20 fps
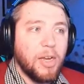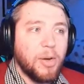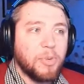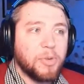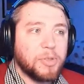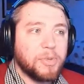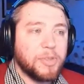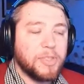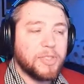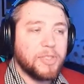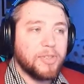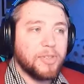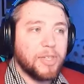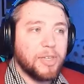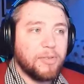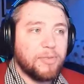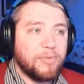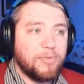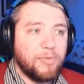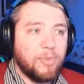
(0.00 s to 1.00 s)
which means they'll
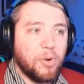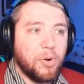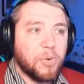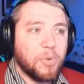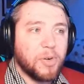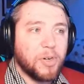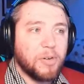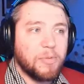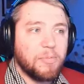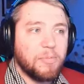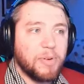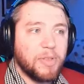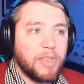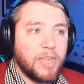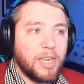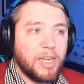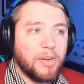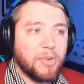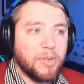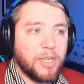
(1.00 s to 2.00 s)
get forward, but
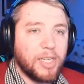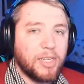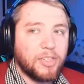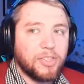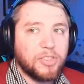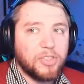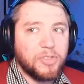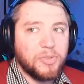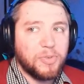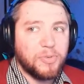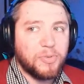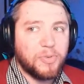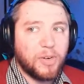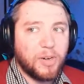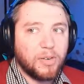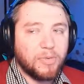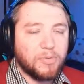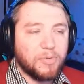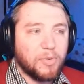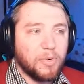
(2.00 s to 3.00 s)
they don't get too
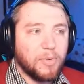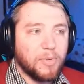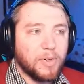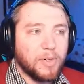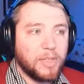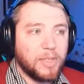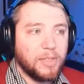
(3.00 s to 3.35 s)
far forward.